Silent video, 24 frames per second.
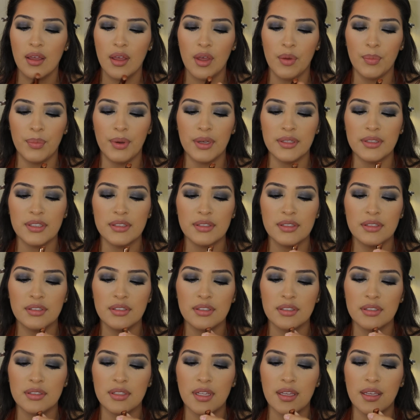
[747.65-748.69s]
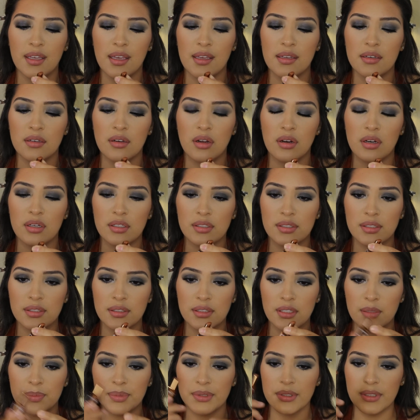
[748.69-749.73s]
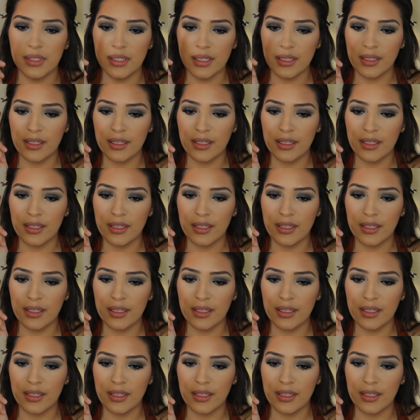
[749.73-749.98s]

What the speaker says: But this is just like a NARS lipstick.